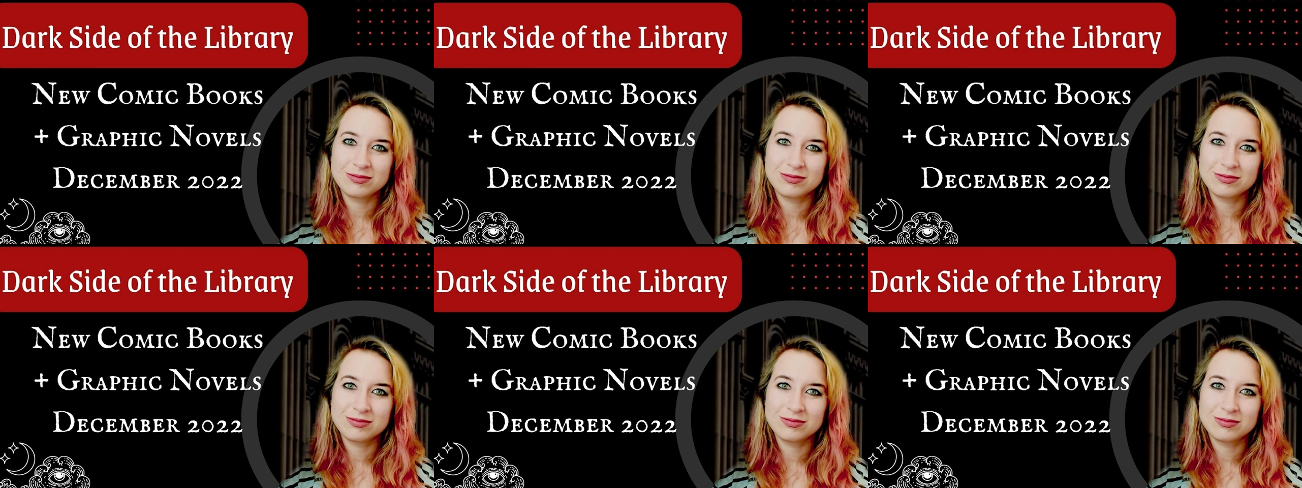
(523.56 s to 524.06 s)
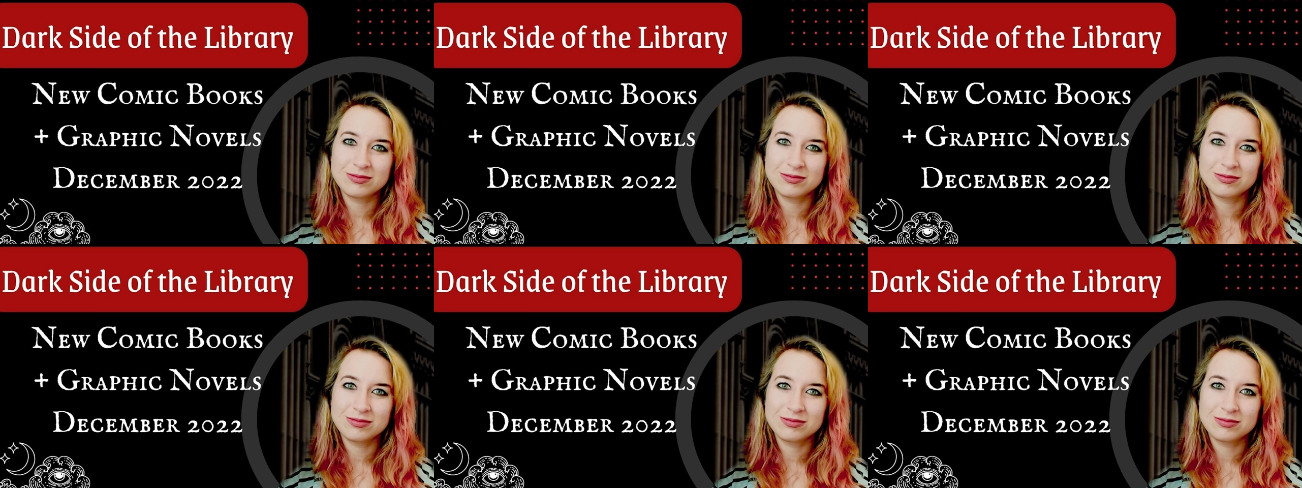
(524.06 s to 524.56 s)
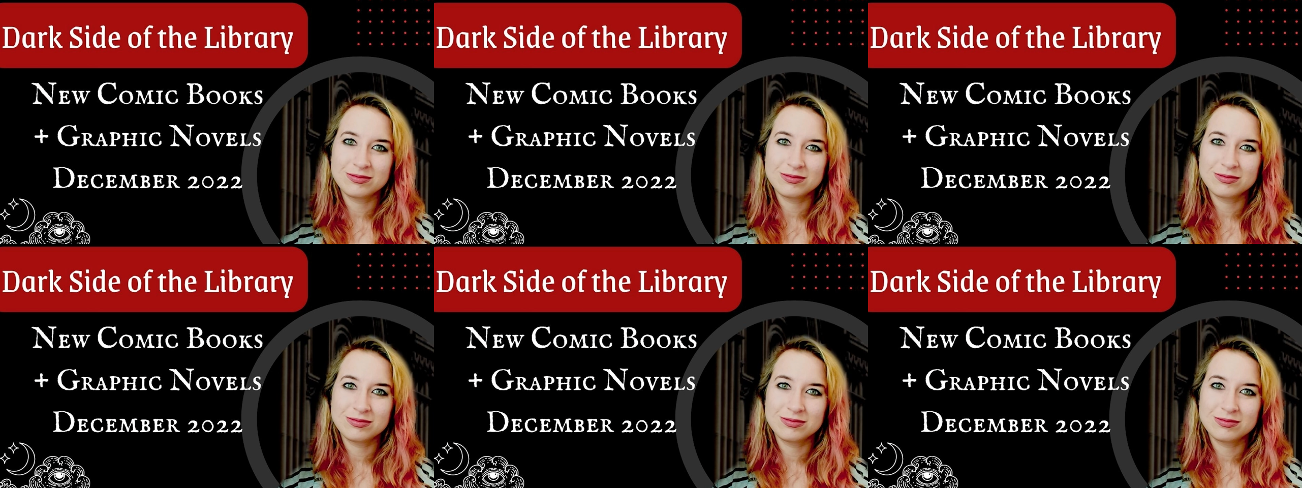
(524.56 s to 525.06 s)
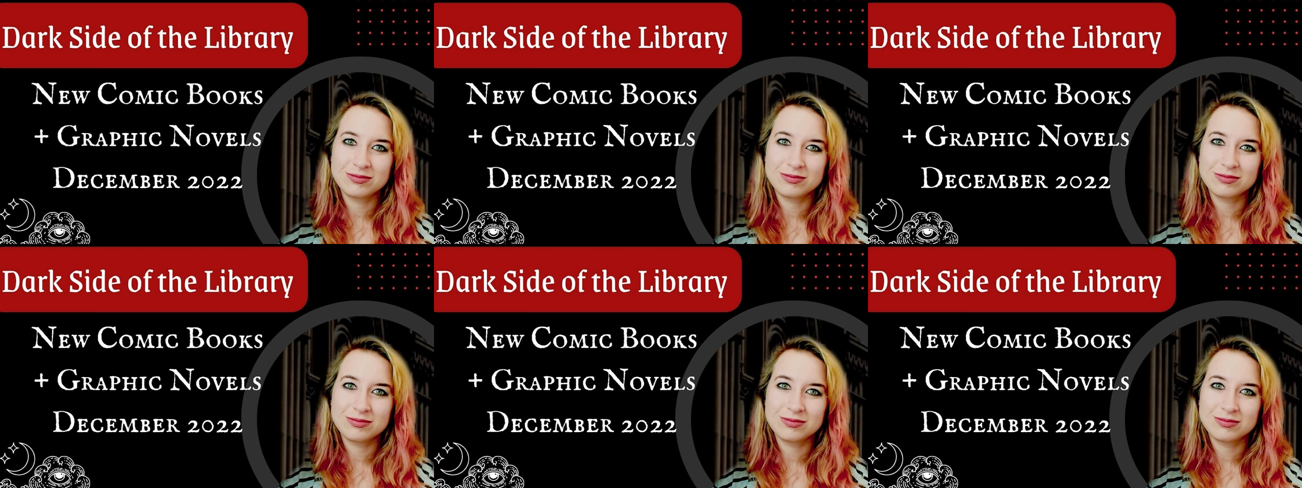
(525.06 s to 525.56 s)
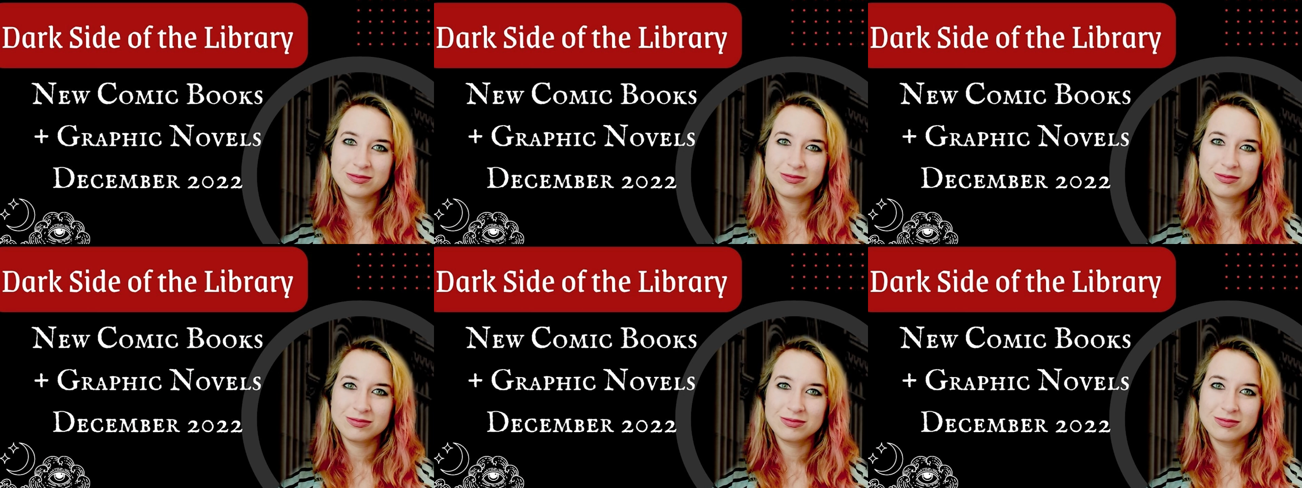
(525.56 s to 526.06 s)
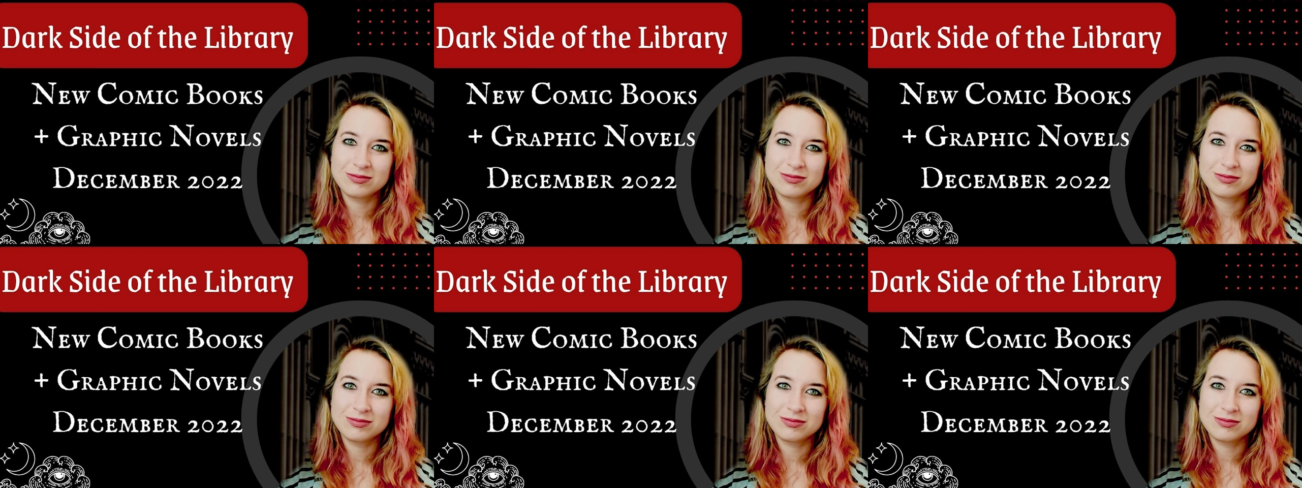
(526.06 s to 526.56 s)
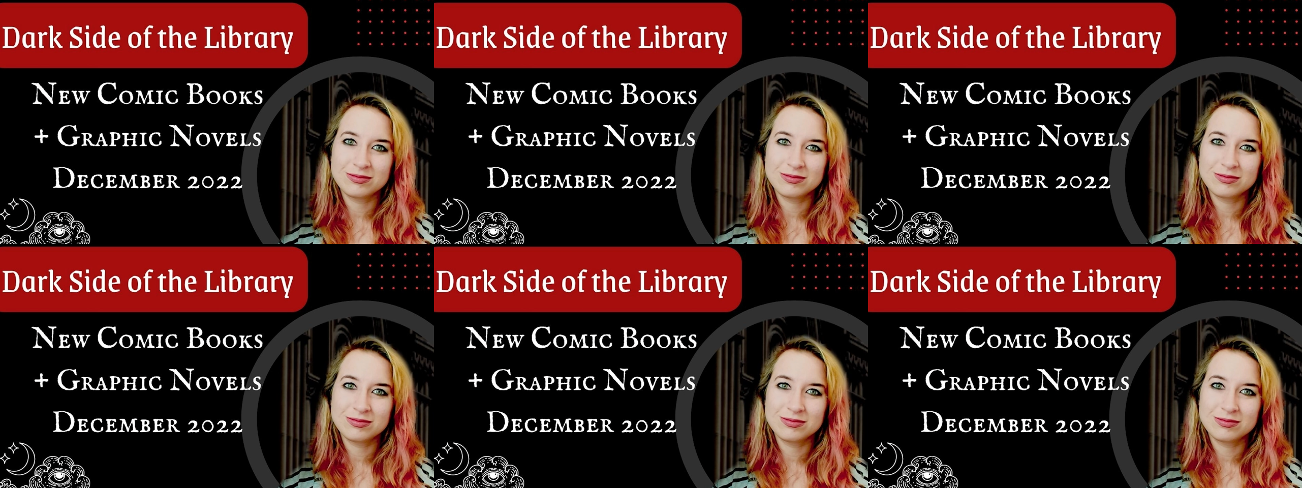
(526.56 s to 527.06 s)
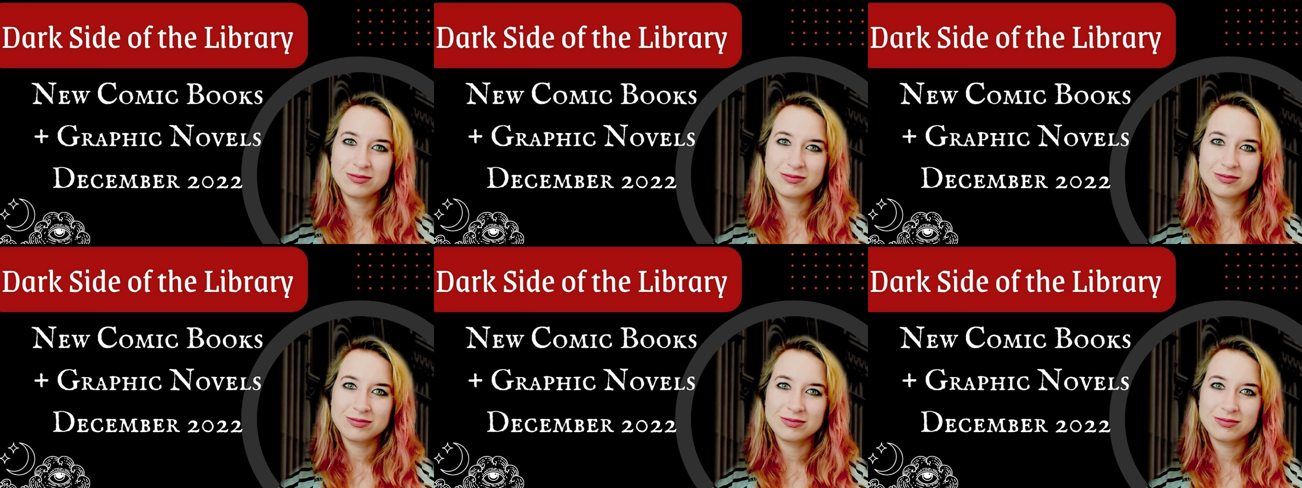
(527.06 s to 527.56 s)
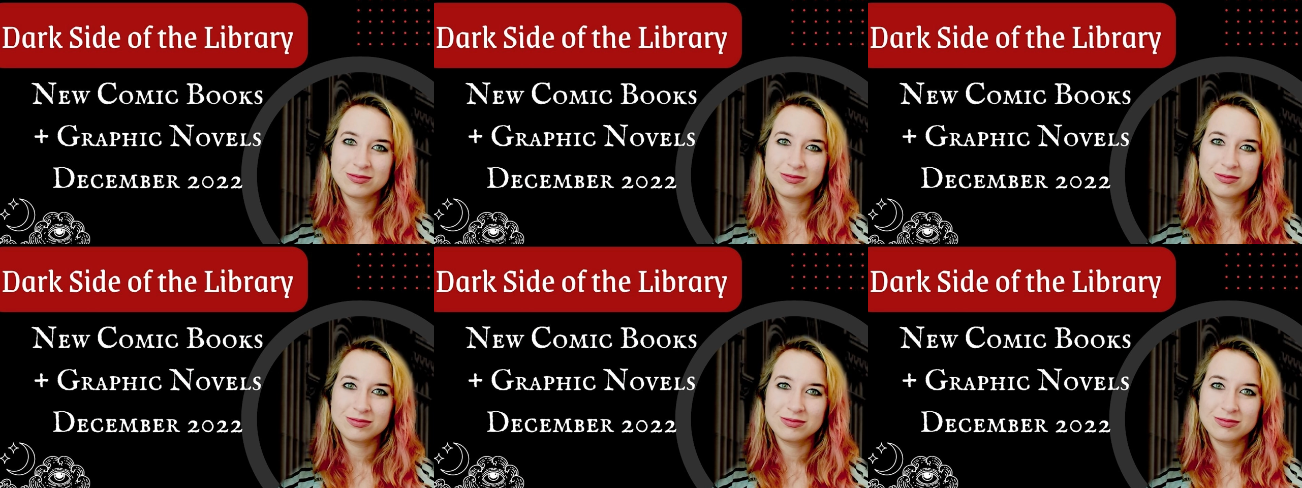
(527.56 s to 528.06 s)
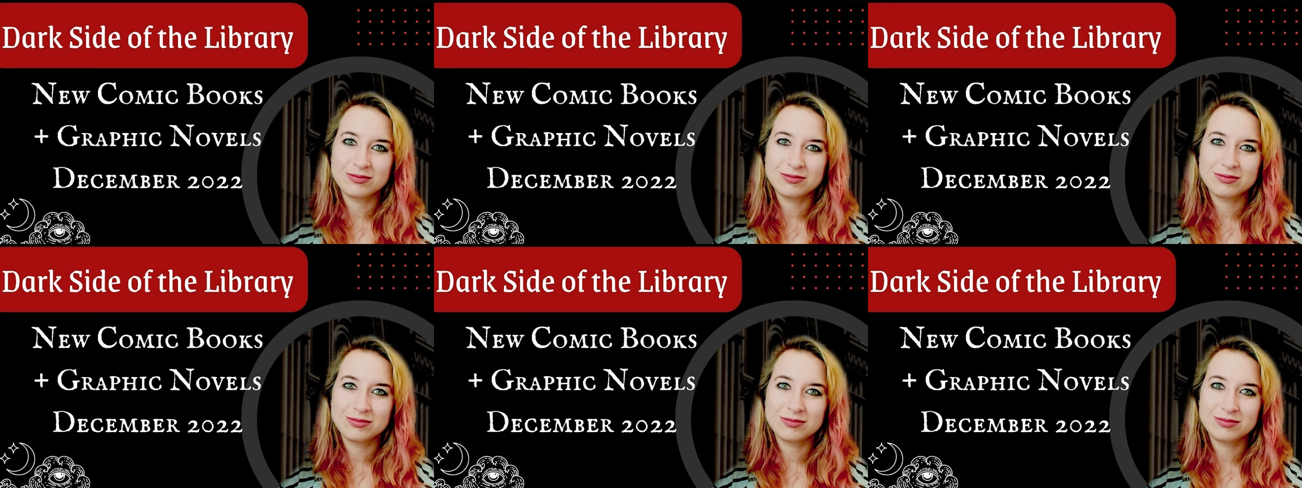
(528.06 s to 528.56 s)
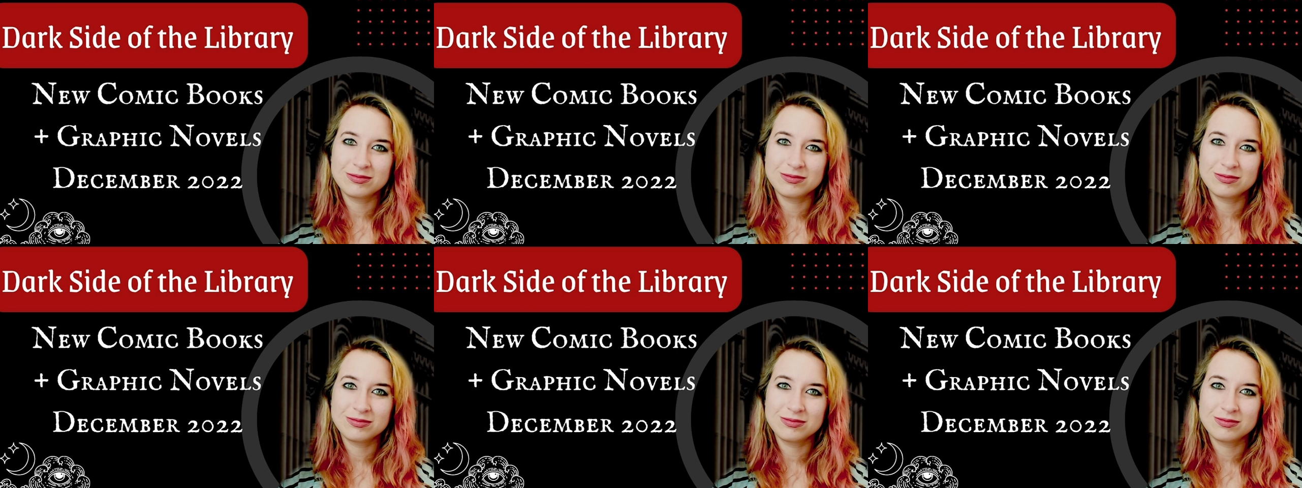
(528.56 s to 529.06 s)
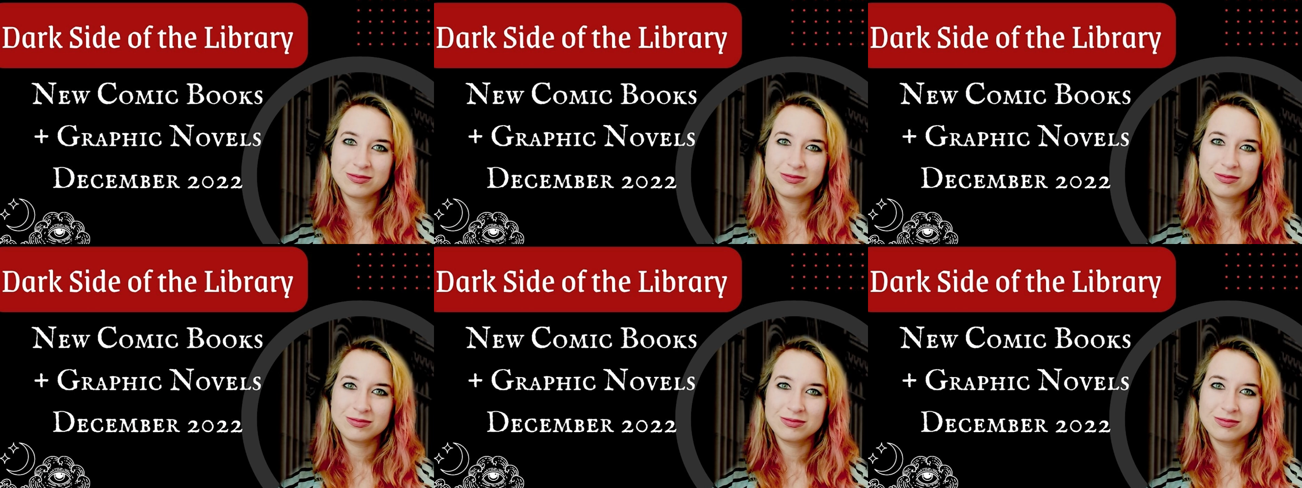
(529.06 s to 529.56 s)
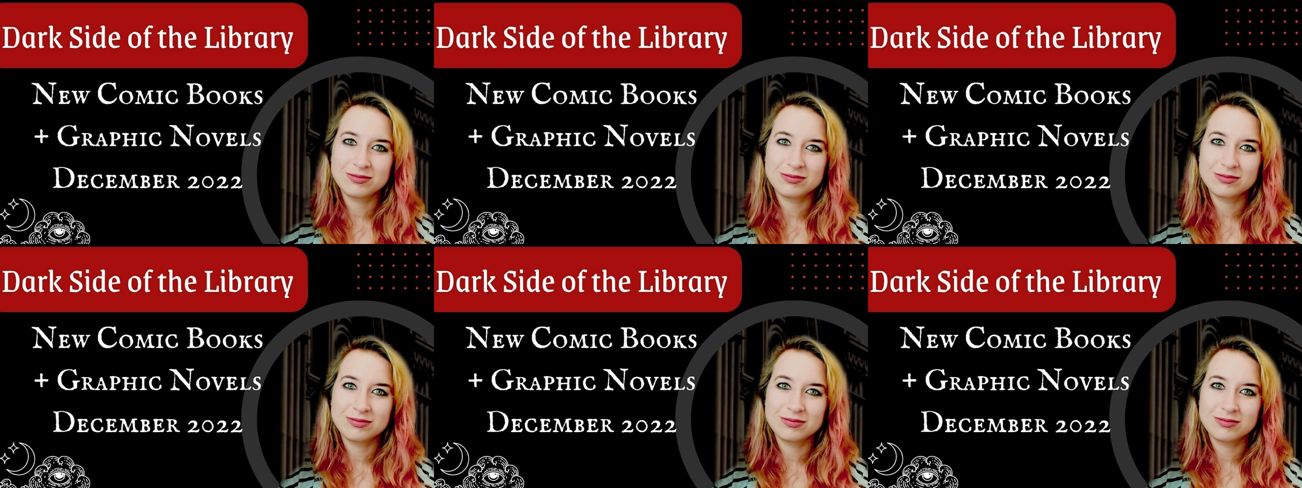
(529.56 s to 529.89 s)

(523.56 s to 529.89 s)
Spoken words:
(no lip movement)